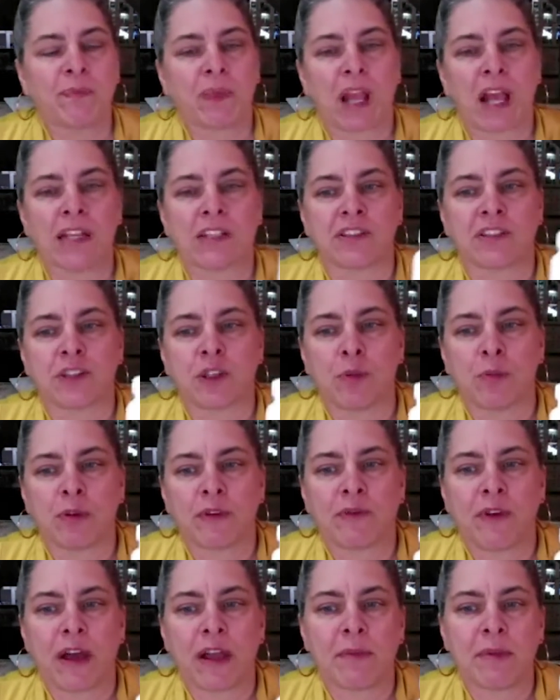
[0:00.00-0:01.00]
It's super
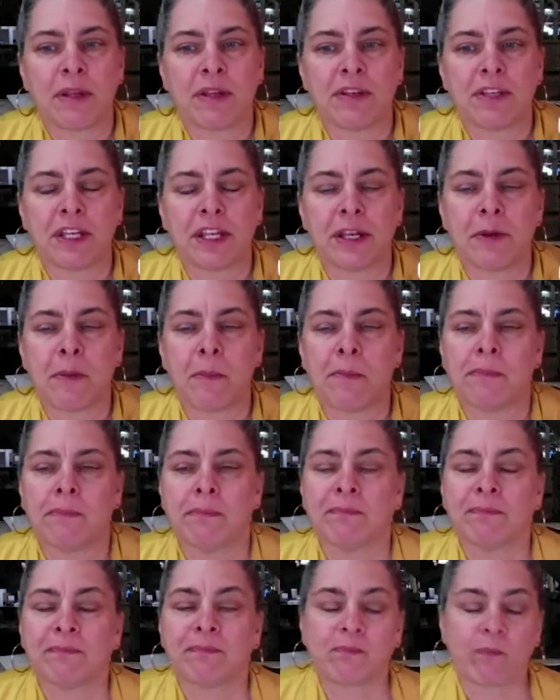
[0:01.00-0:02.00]
vitamin D,
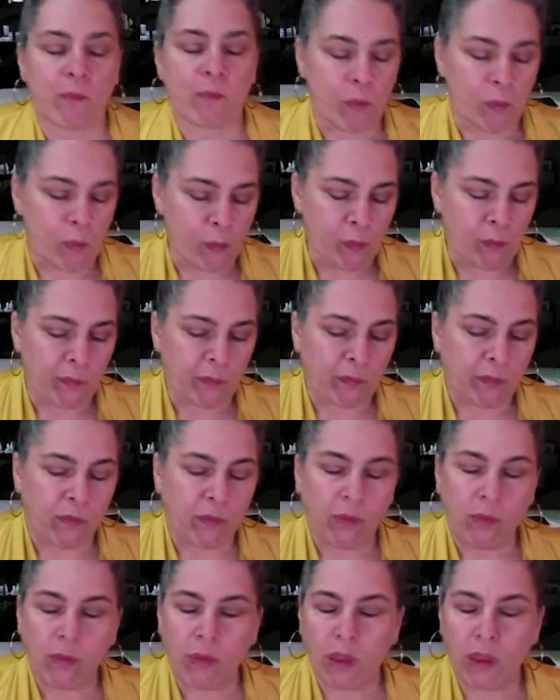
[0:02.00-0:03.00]

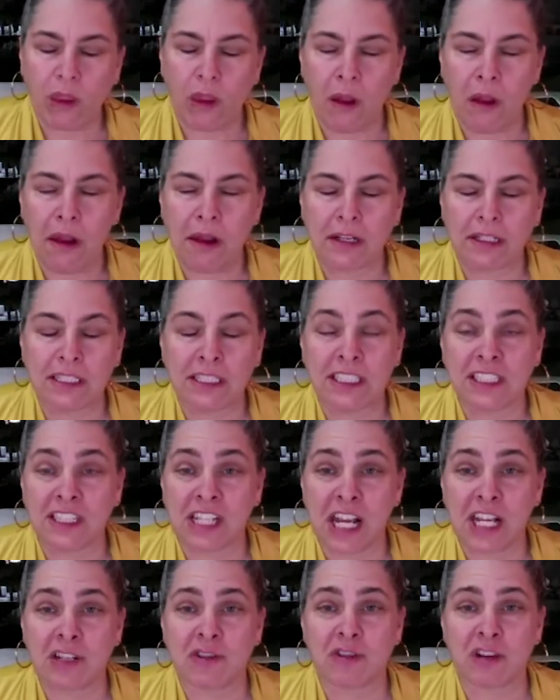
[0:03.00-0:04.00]
and it
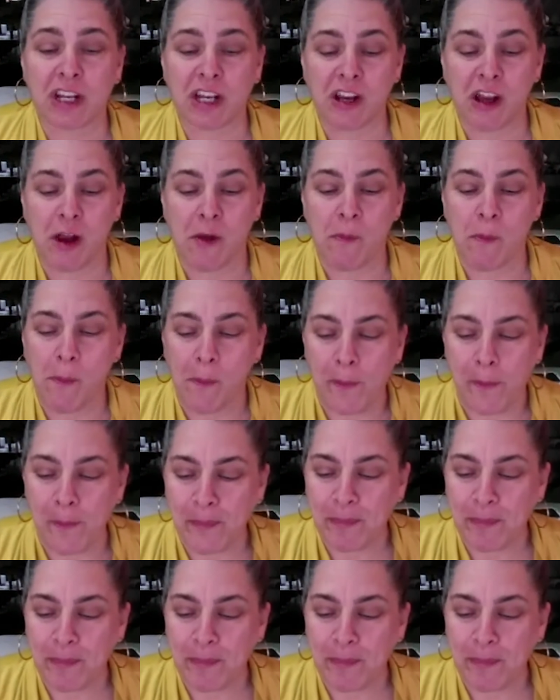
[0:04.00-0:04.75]
tastes really good.